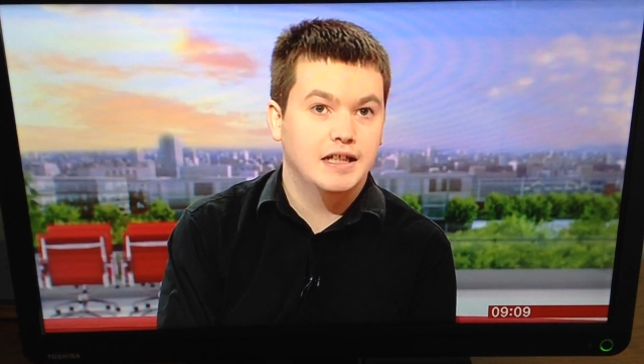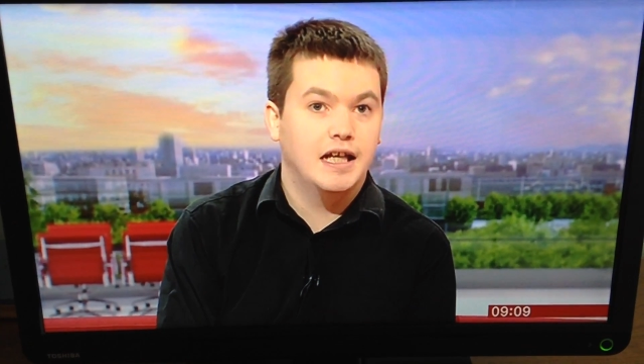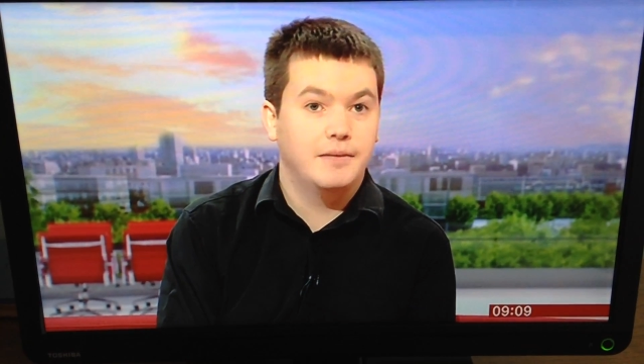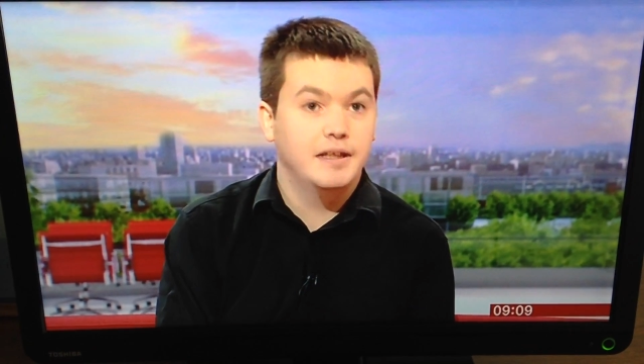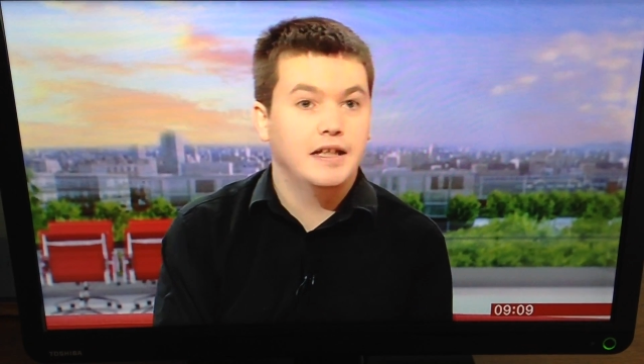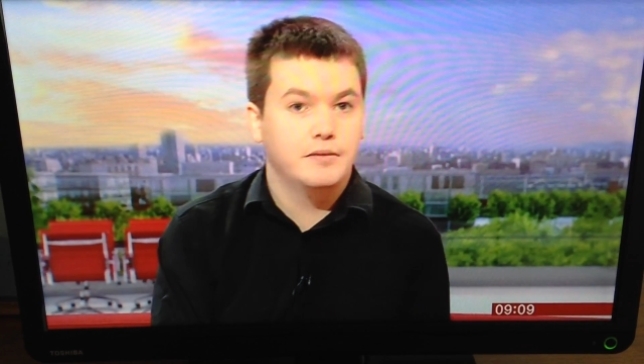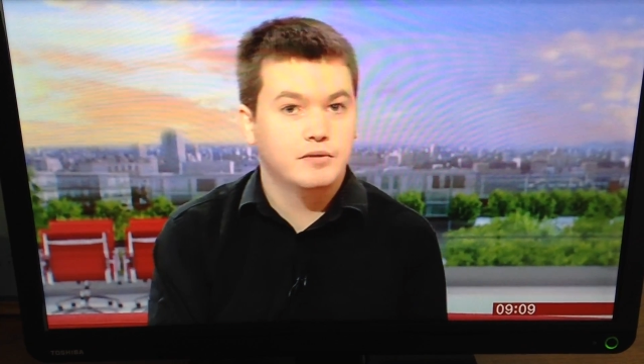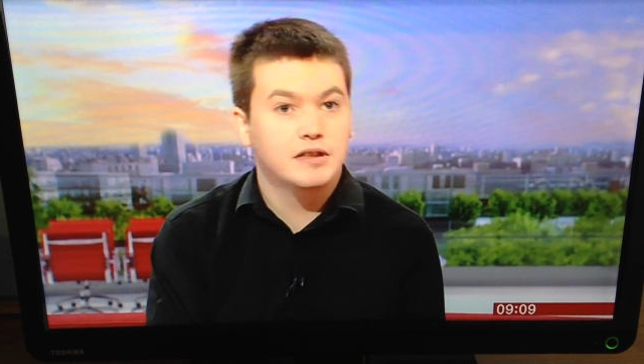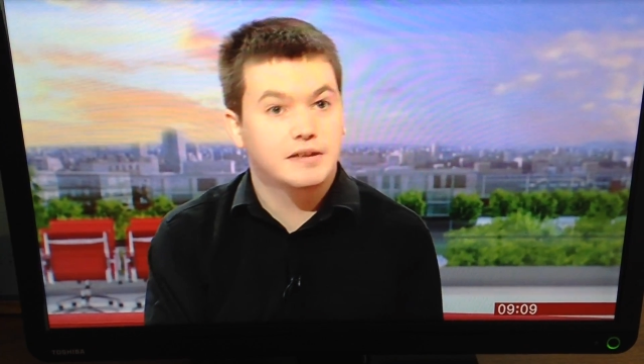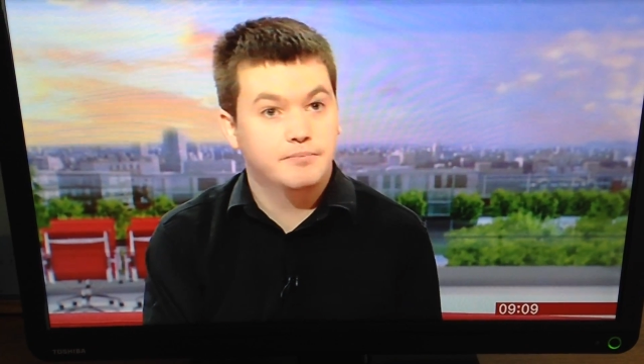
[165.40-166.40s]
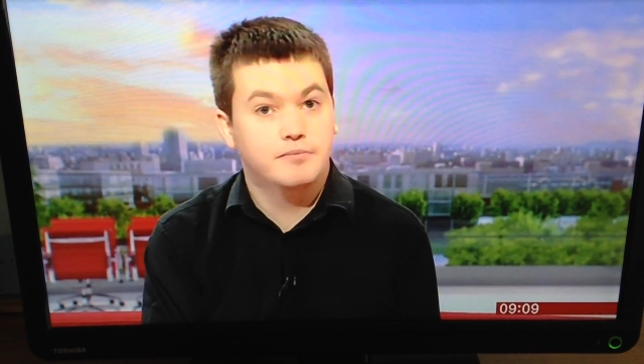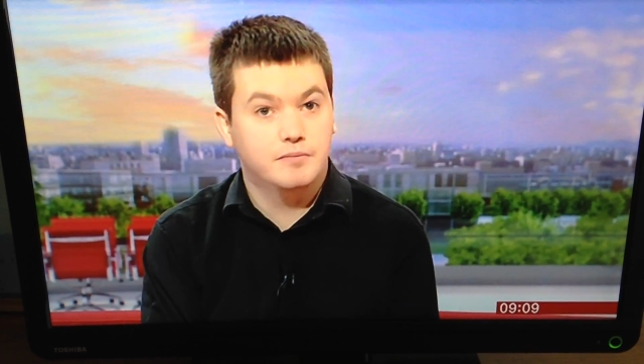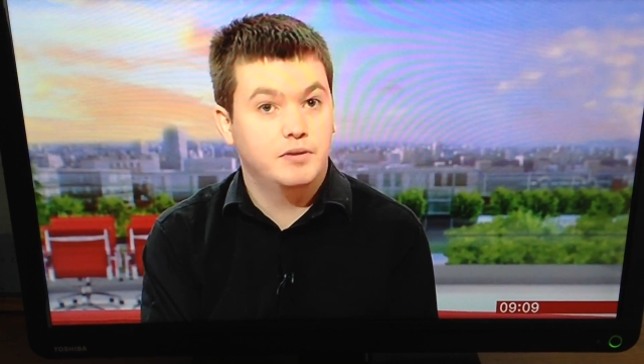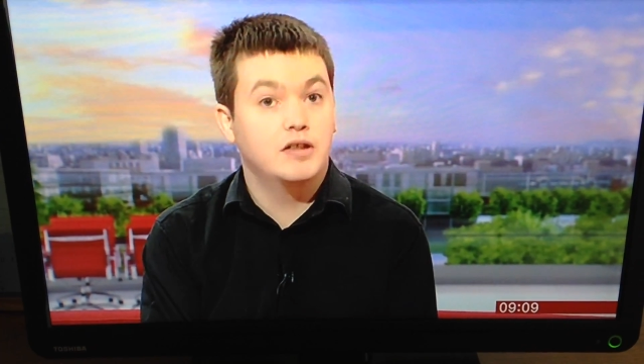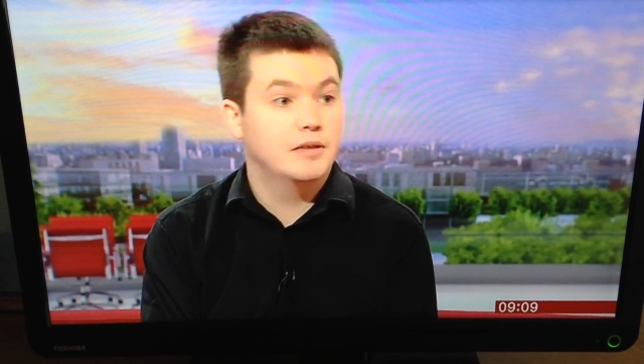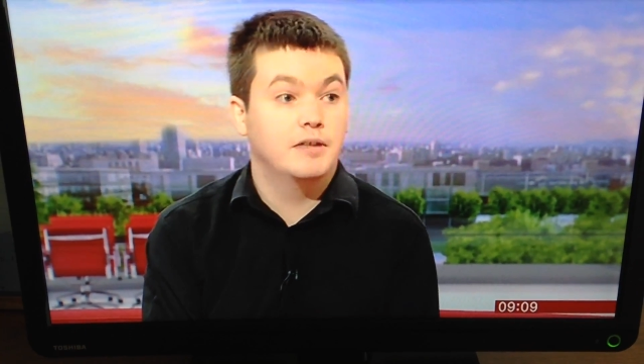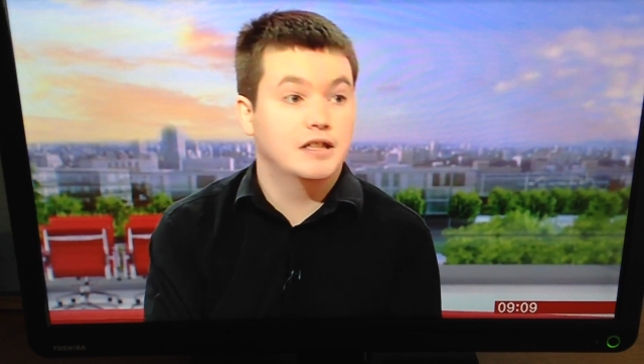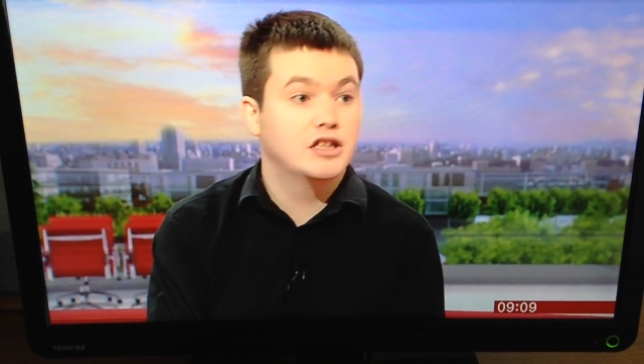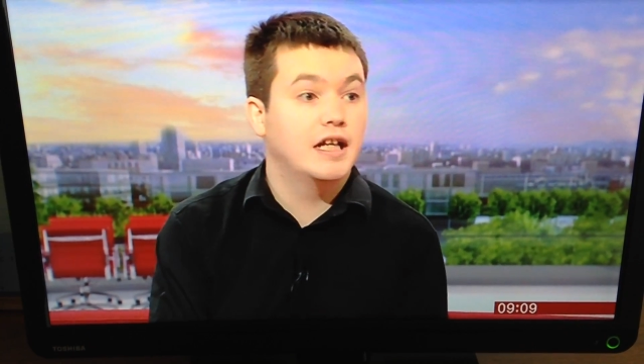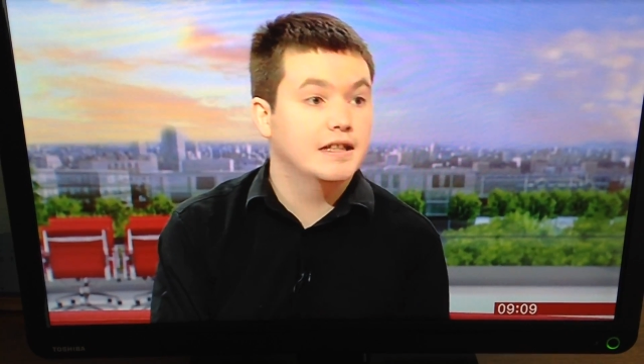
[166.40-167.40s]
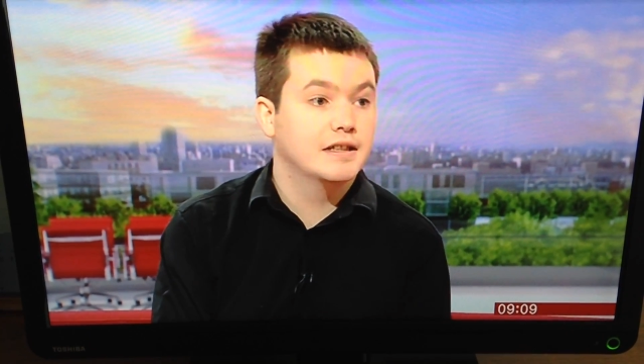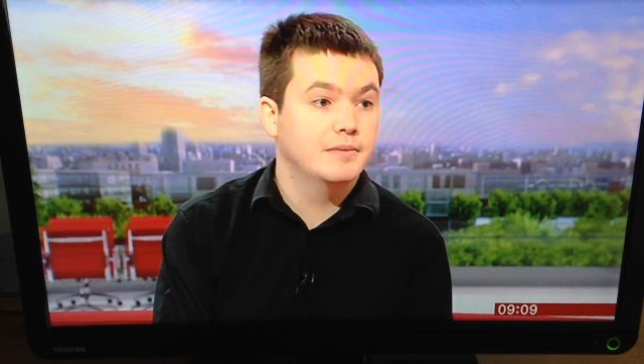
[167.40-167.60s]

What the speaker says: And I mean, it was purely by chance.